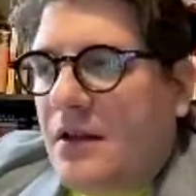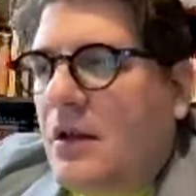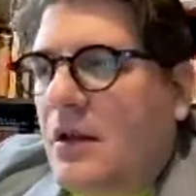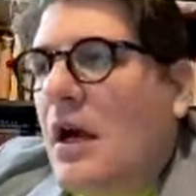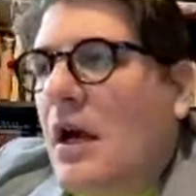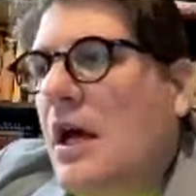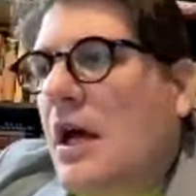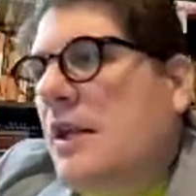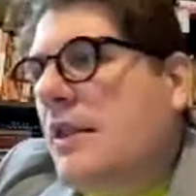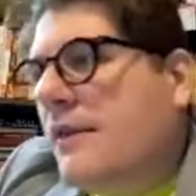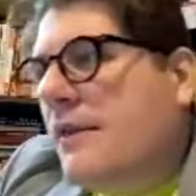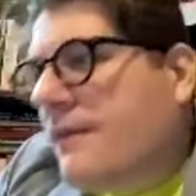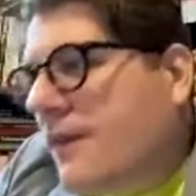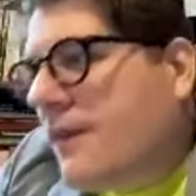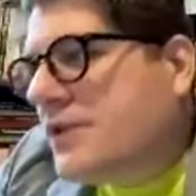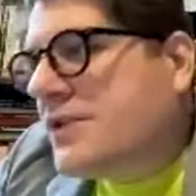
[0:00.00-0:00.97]
uh the
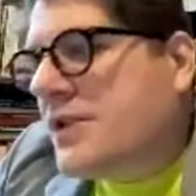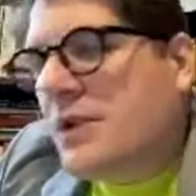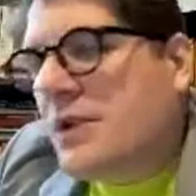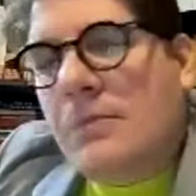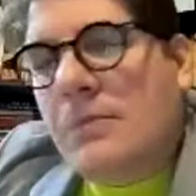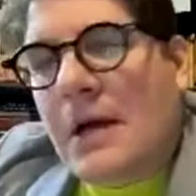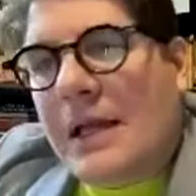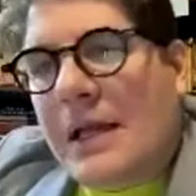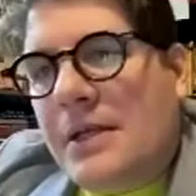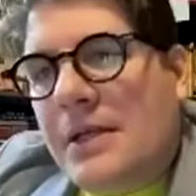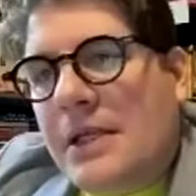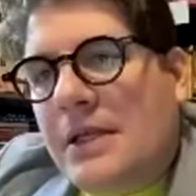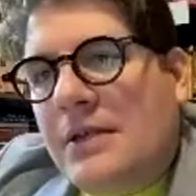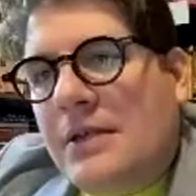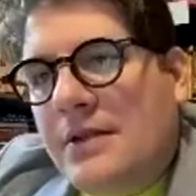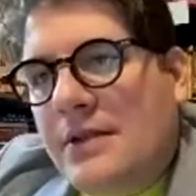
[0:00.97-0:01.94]
first two might
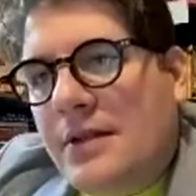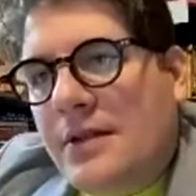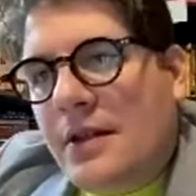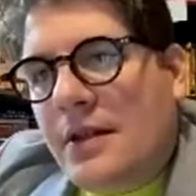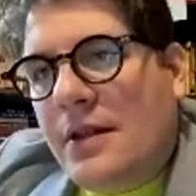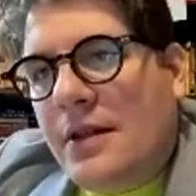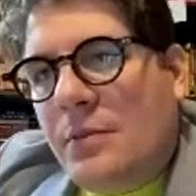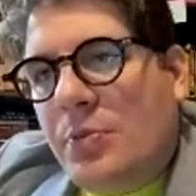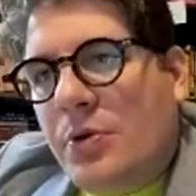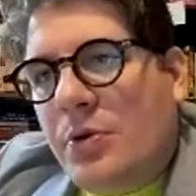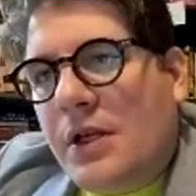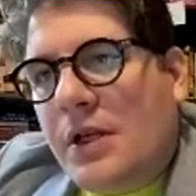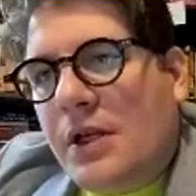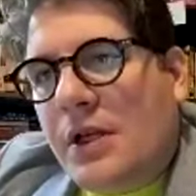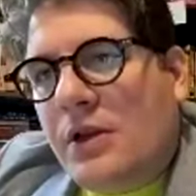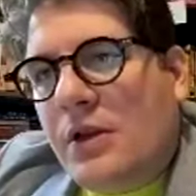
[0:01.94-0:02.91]
be they're, they're
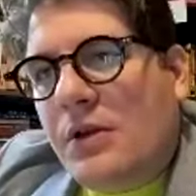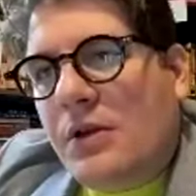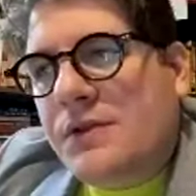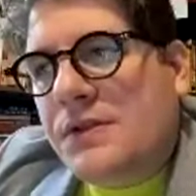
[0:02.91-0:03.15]
pretty close